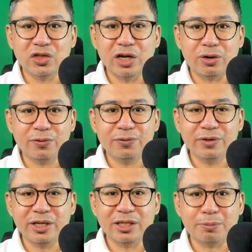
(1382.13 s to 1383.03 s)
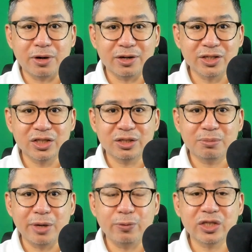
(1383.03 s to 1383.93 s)
Check-off is the
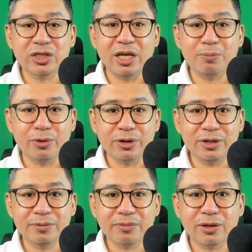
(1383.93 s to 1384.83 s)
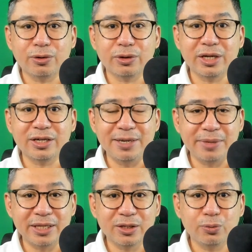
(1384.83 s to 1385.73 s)
process by which the employer, on
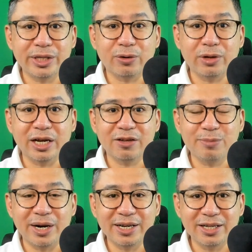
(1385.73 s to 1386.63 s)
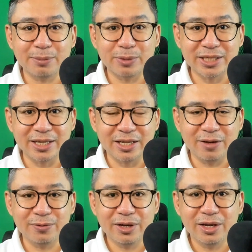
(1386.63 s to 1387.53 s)
agreement with the collective bargaining
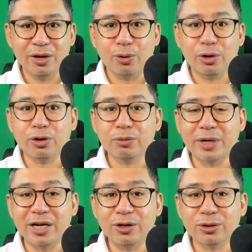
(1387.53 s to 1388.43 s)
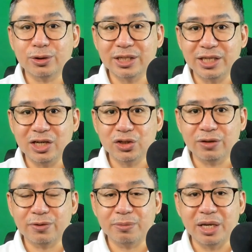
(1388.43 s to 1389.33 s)
representative or on prior
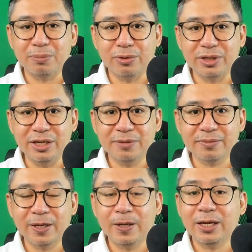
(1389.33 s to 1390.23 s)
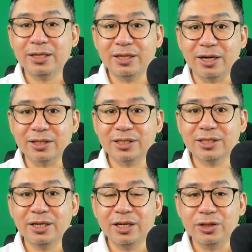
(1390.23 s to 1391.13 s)
authorization from the employee,
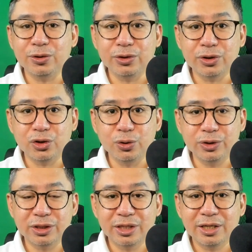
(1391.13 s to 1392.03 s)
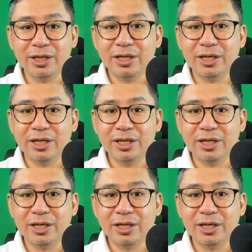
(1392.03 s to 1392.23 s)
deducts union dues,